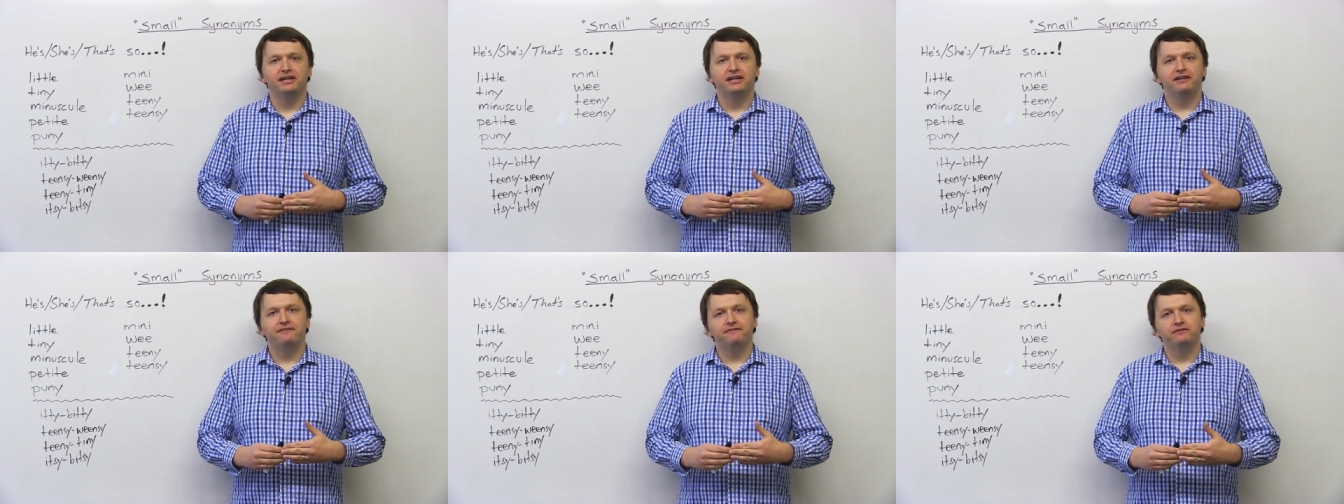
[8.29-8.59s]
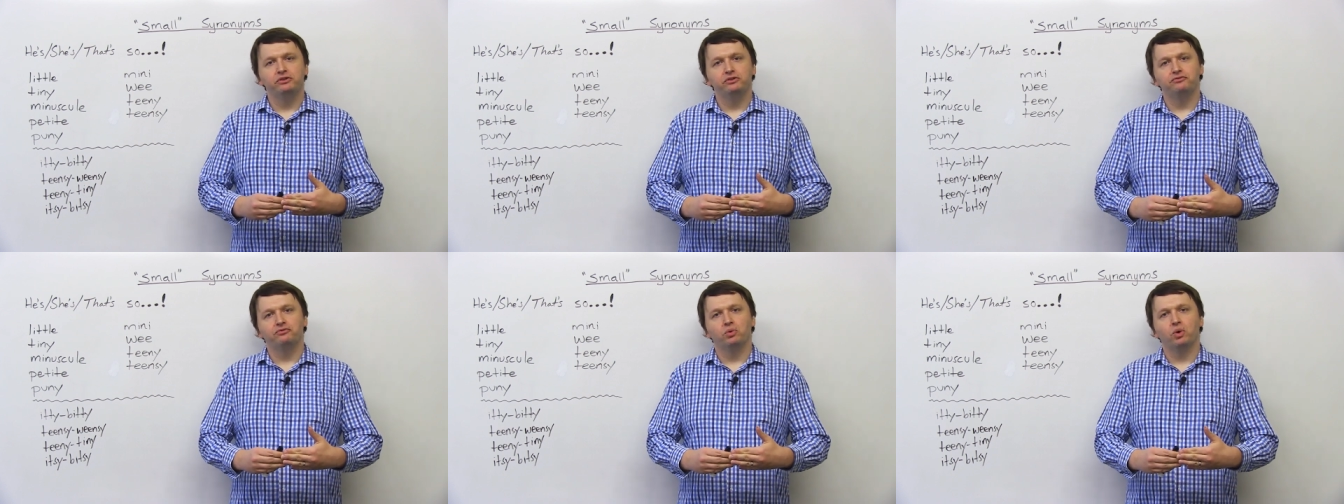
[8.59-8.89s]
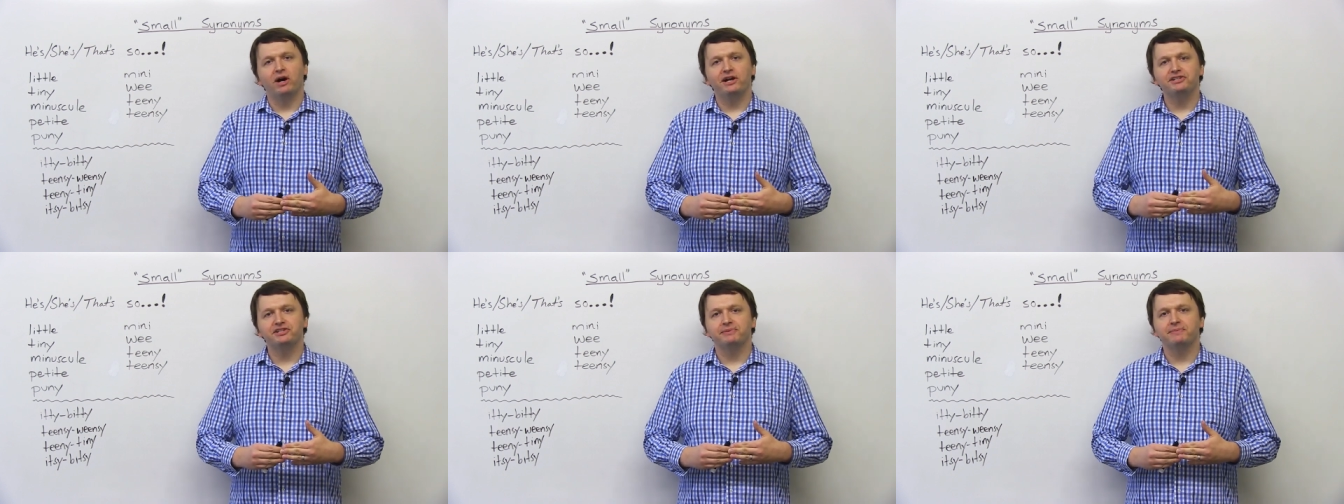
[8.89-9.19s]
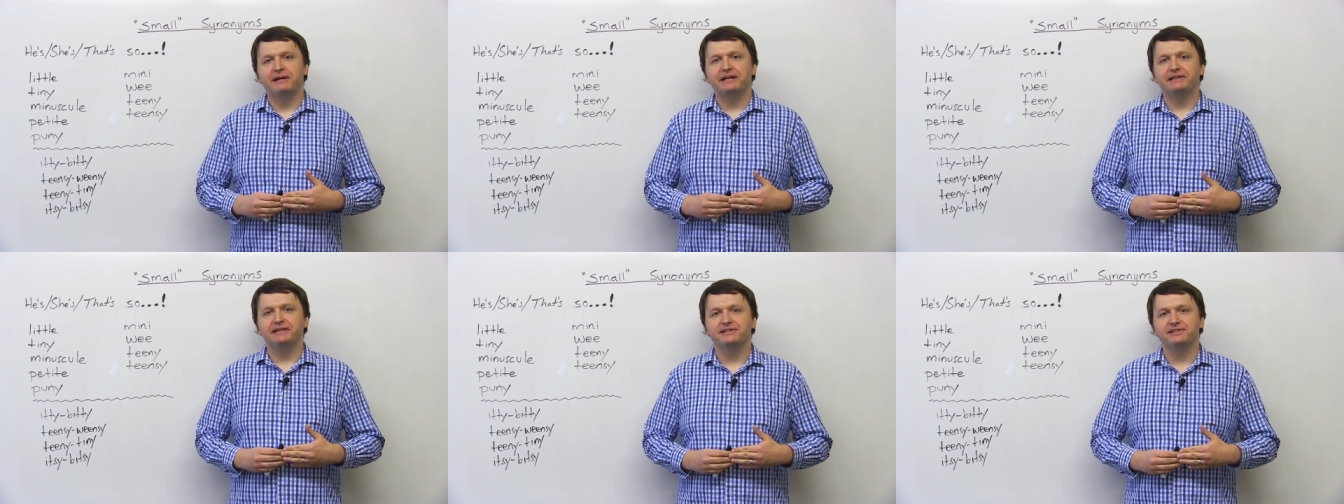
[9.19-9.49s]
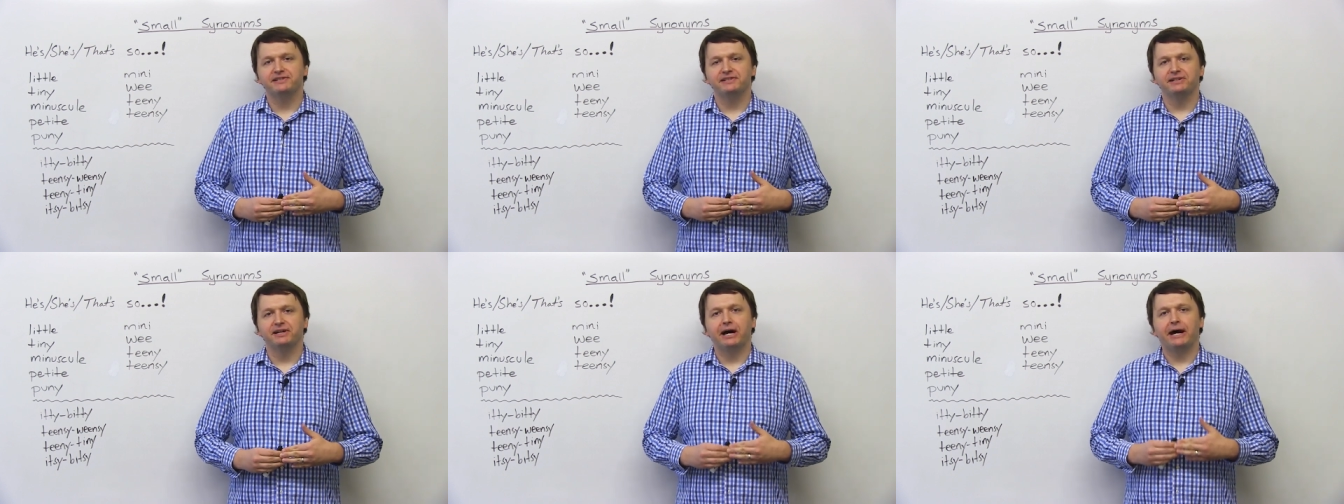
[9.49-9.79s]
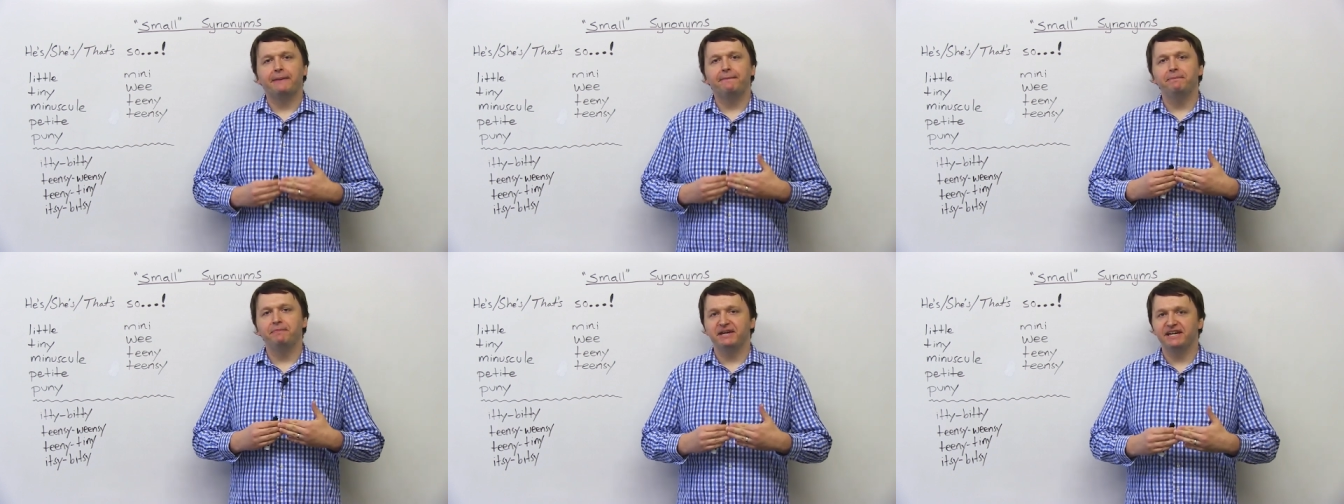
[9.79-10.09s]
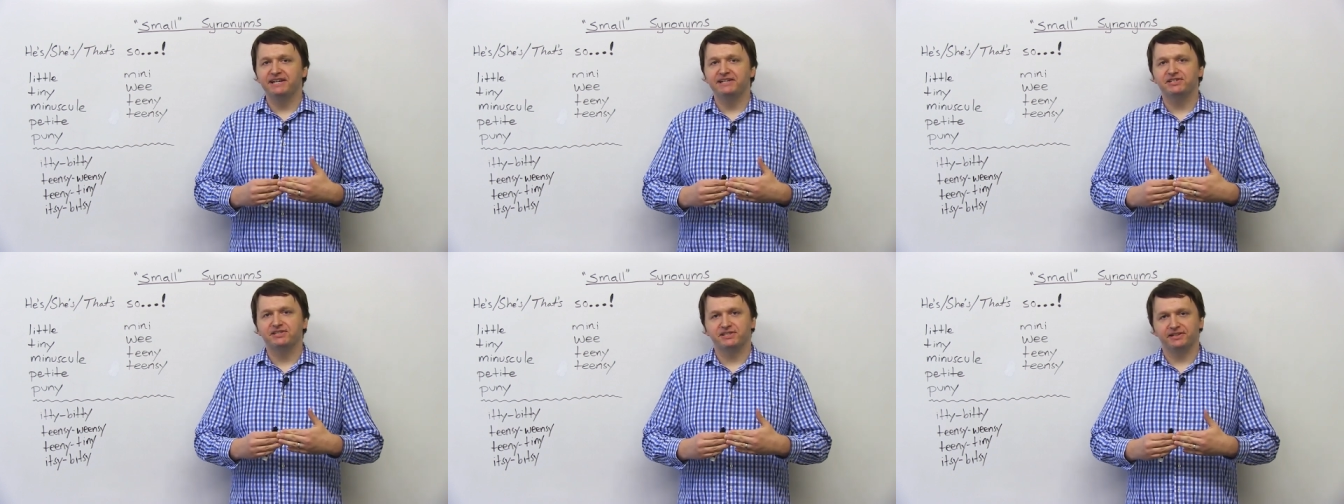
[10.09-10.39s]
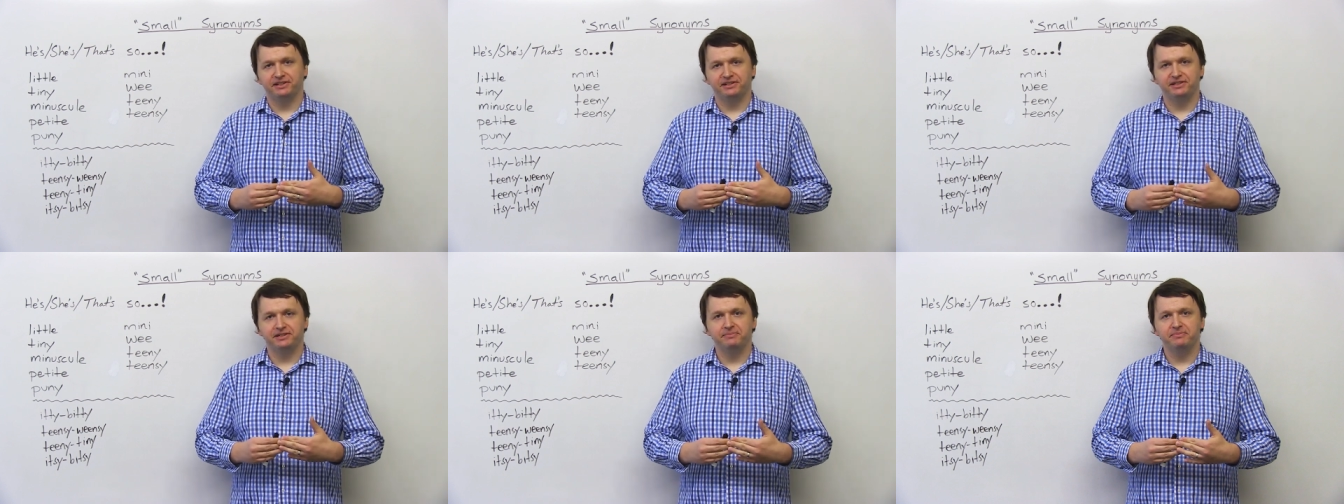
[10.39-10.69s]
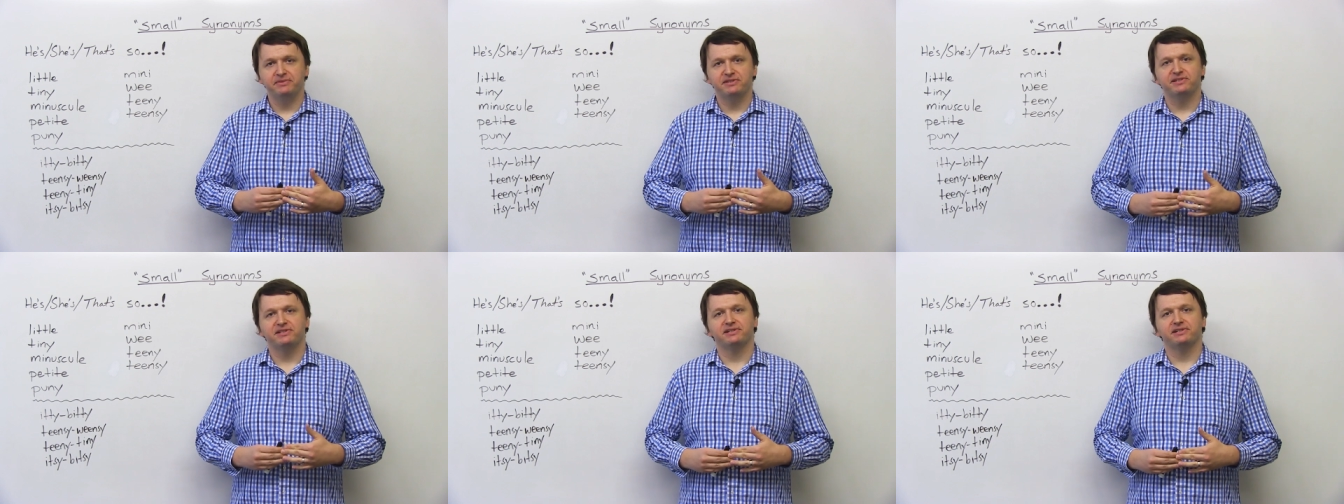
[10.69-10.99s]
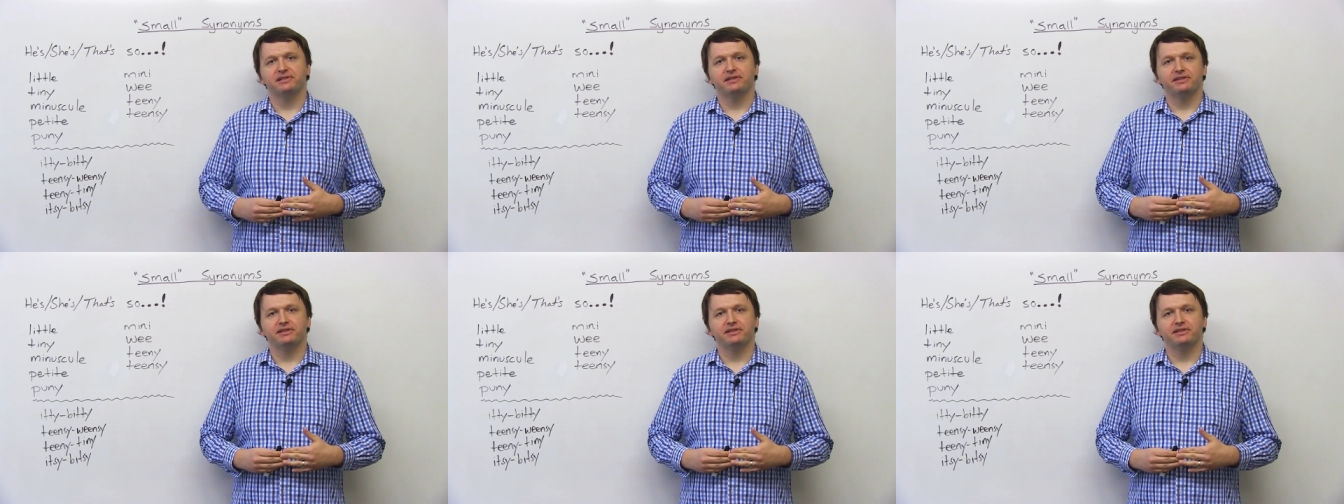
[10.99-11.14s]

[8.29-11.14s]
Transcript: If you've watched my lesson on big synonyms,